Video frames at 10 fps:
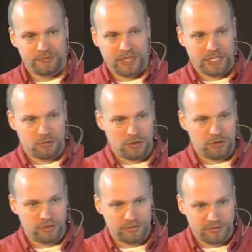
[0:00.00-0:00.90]
That's
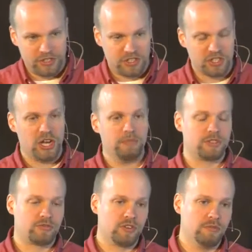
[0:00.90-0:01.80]
where this
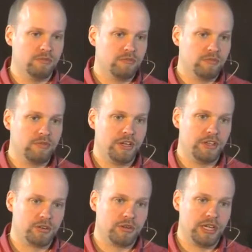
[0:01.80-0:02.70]
comes from in
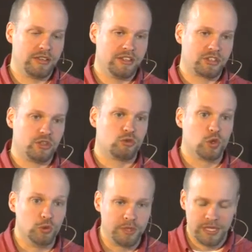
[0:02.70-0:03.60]
the Greek, this
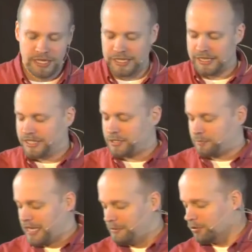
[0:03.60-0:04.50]
group, this
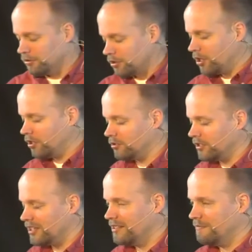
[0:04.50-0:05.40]
people called
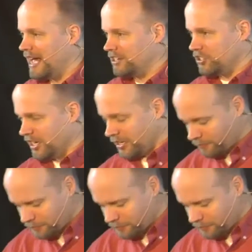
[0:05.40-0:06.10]
the Magi.